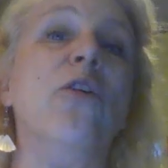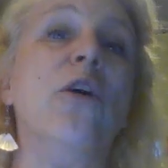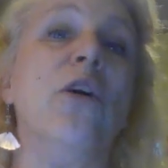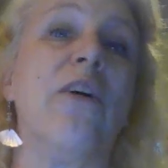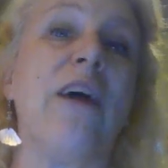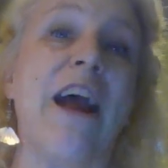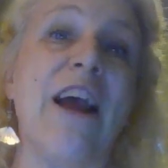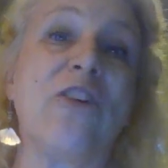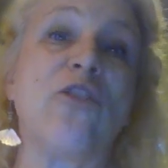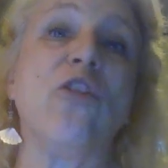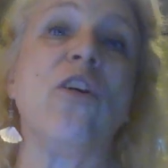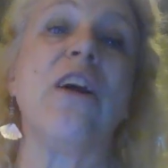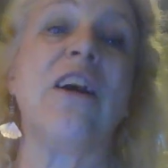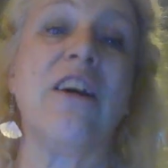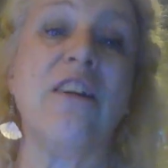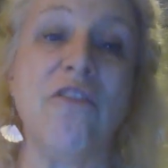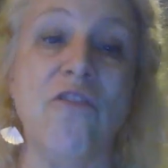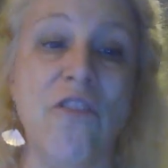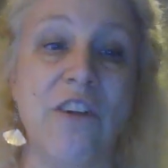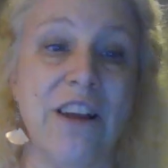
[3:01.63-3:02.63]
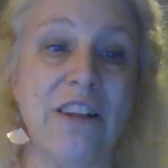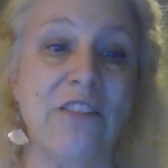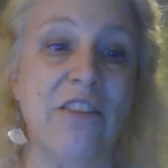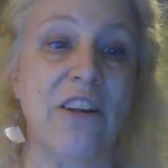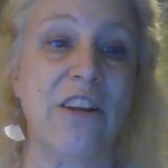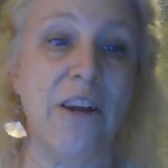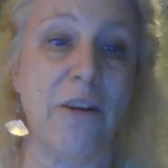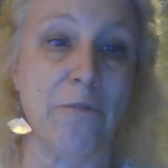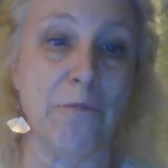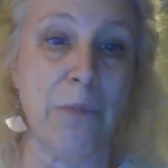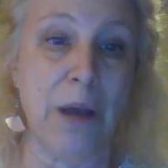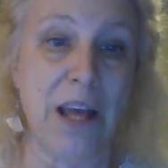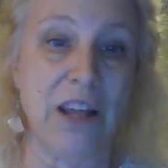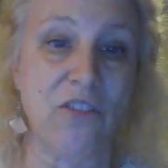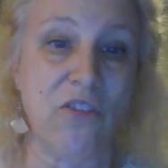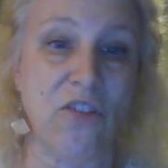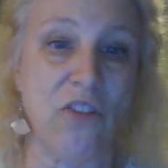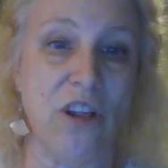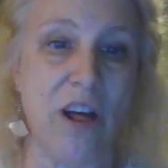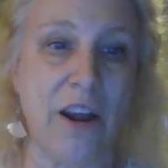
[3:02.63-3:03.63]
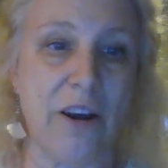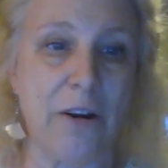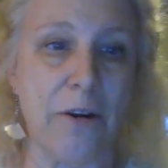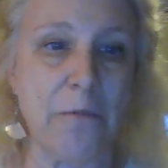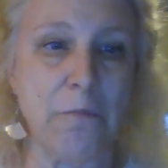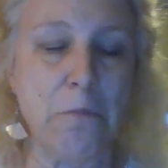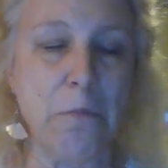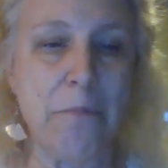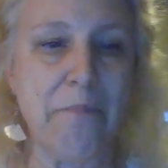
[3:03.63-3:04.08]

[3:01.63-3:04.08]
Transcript: you're actually convicted of manslaughter.